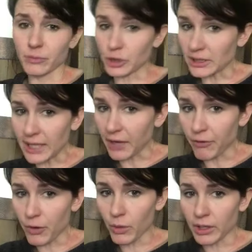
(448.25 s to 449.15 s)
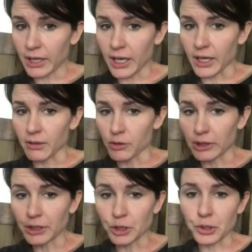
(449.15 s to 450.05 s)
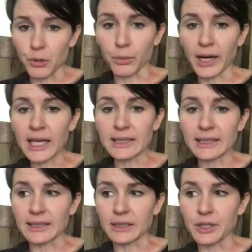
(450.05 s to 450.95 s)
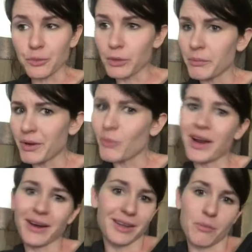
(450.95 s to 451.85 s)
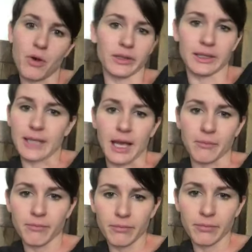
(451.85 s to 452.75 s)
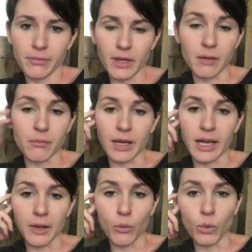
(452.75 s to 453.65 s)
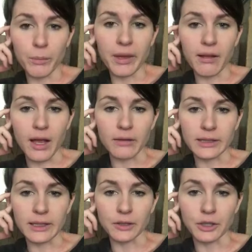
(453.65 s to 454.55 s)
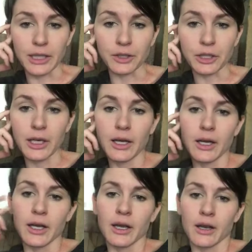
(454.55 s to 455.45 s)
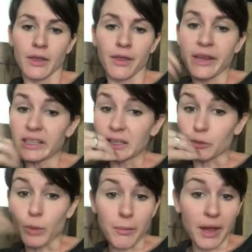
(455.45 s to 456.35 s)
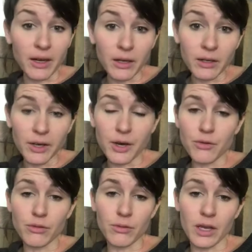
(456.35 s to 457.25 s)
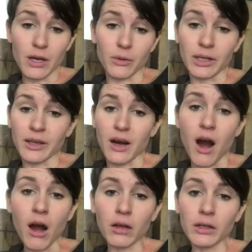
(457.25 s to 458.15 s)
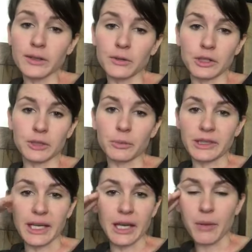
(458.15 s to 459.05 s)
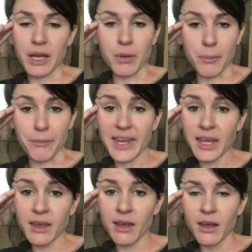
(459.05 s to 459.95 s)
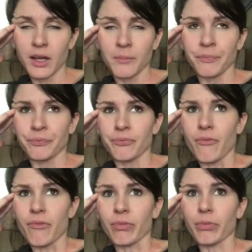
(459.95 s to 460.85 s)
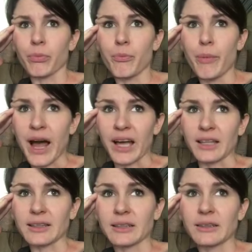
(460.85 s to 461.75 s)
Just like if you were to get traditional braces, you would be wearing them all the time. And it would be a lifestyle change. This is way better. You know, they're hardly noticeable to anybody but me, but